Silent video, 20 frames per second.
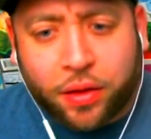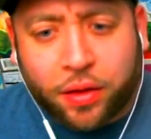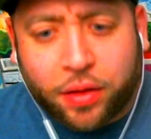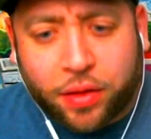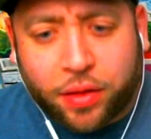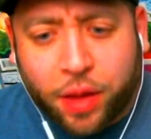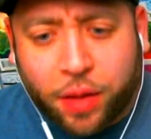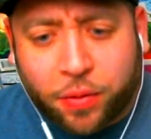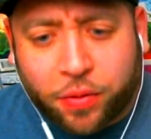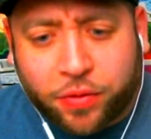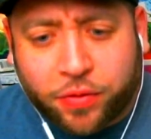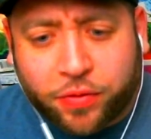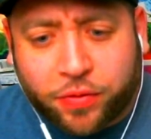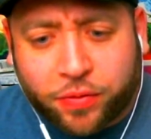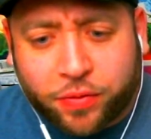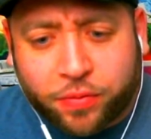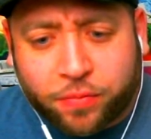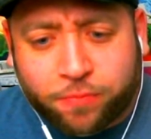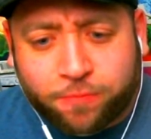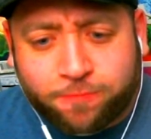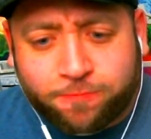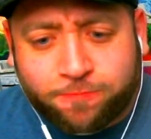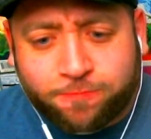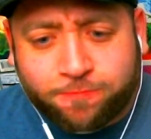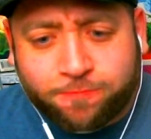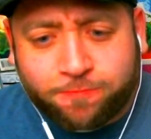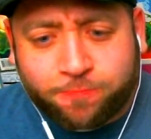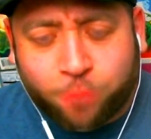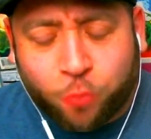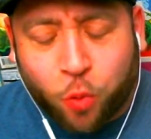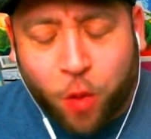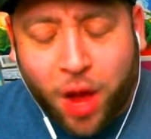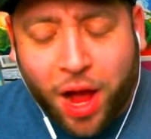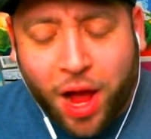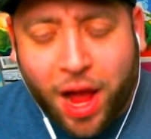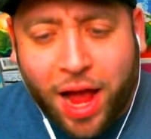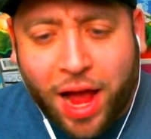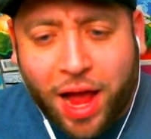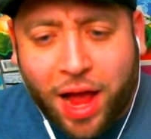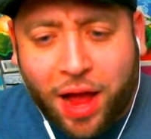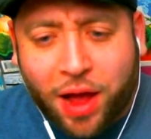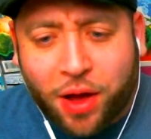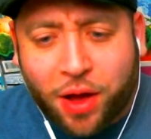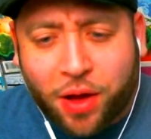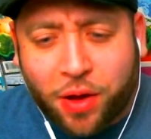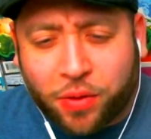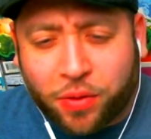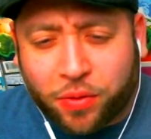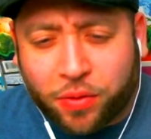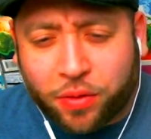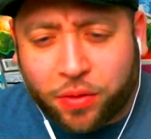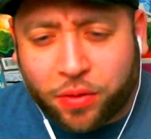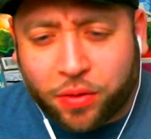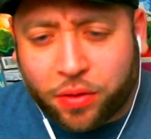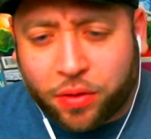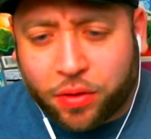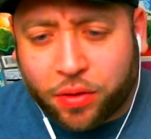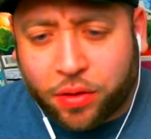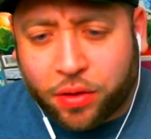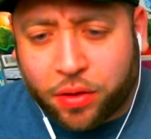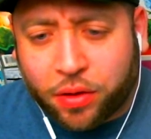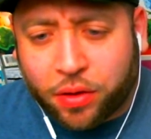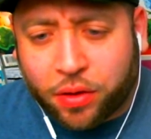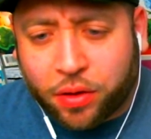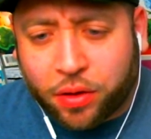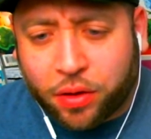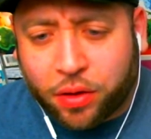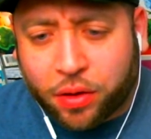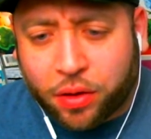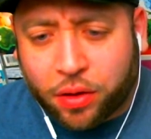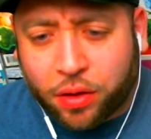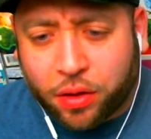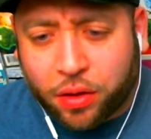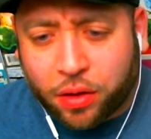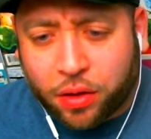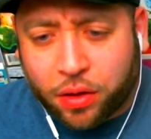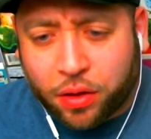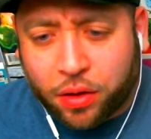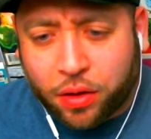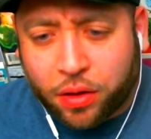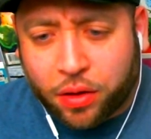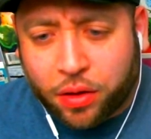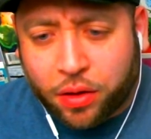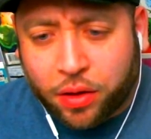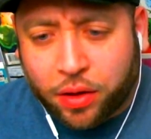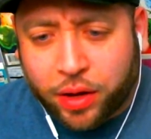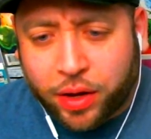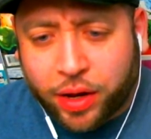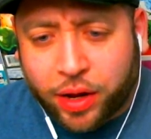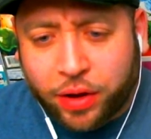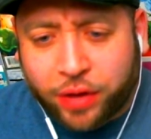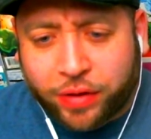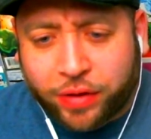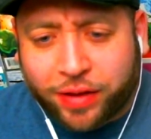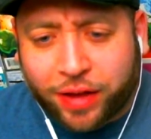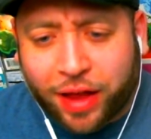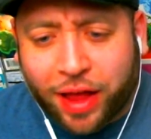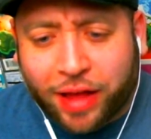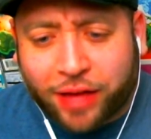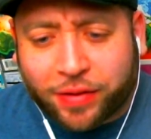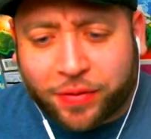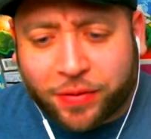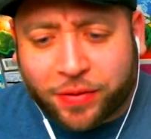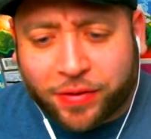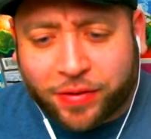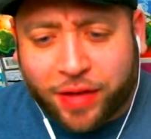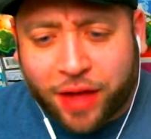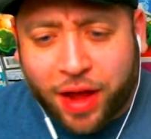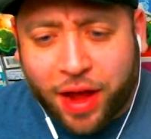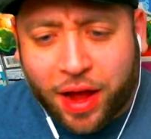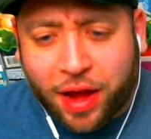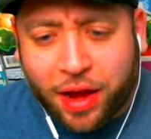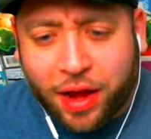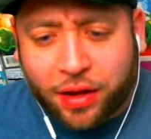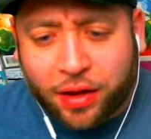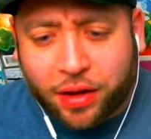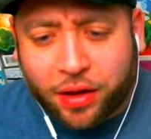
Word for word: That was... Or not. Wow. I am Groot. And now he's the last of his kind?